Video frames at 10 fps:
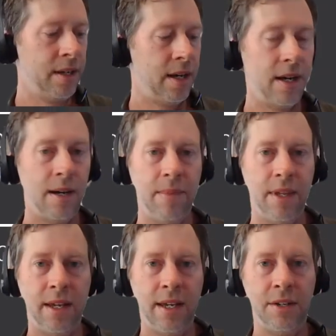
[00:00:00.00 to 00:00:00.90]

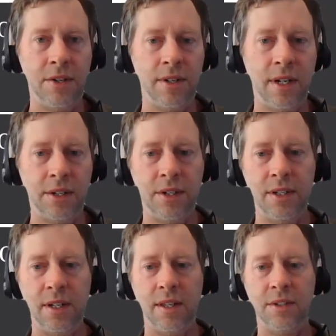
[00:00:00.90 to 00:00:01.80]
The introduction
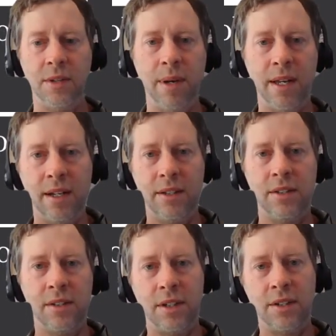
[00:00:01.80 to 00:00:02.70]
to this appendix
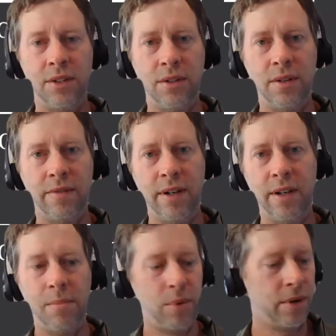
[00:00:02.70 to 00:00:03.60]
is also a very
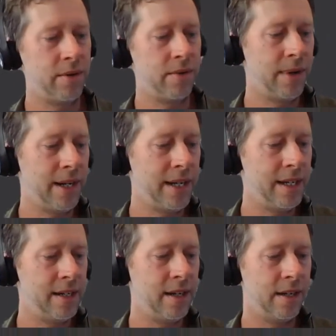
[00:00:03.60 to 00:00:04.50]
important
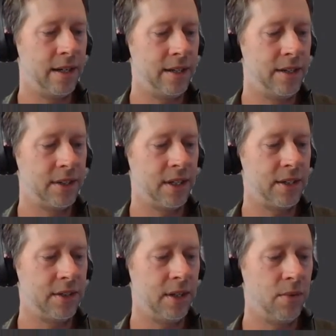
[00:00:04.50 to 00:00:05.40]
read,
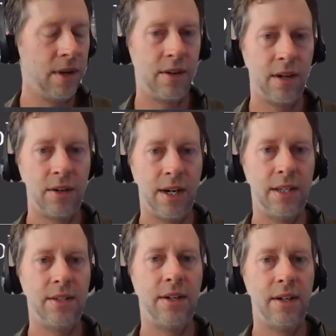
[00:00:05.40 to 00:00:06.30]
discussing whether a
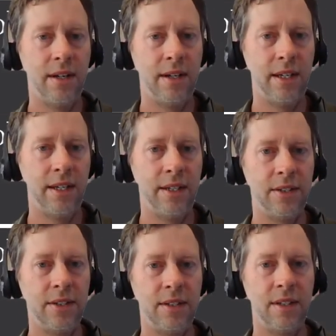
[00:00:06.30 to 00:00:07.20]
criteria
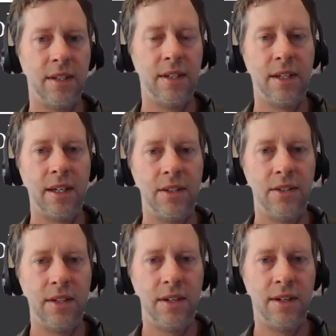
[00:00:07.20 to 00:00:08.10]
is
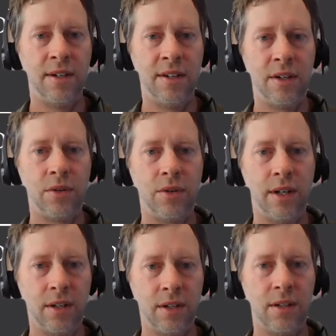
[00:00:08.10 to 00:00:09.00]
considered
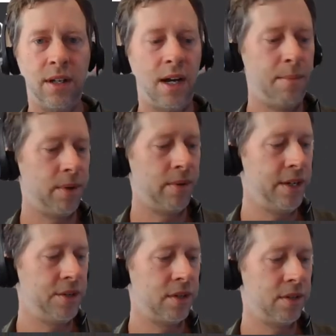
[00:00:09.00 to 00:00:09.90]
critical,
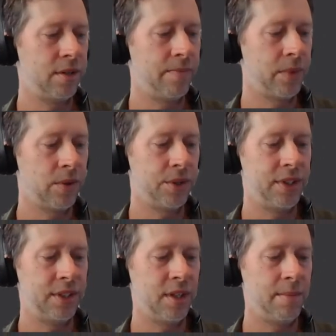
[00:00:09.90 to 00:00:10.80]
operational, or
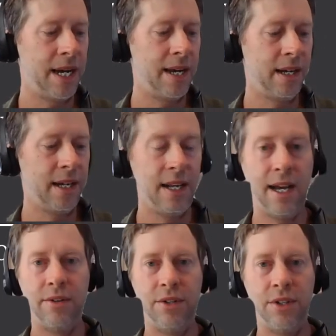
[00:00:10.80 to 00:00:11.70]
systematic, and
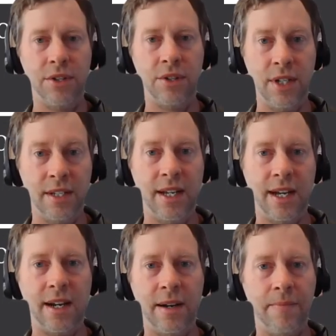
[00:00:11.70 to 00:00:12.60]
how to treat
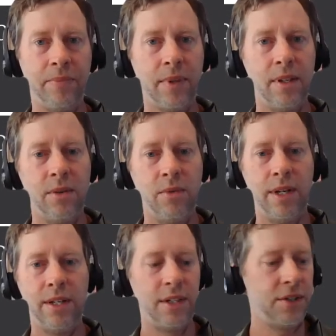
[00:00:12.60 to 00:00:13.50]
data
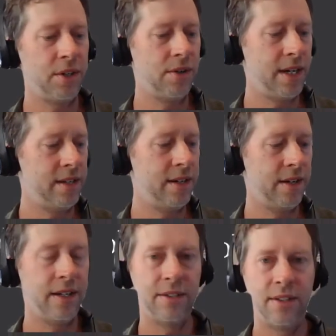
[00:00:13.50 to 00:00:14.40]
when such a
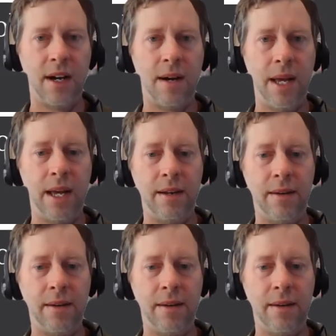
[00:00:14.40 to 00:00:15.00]
criteria is not met.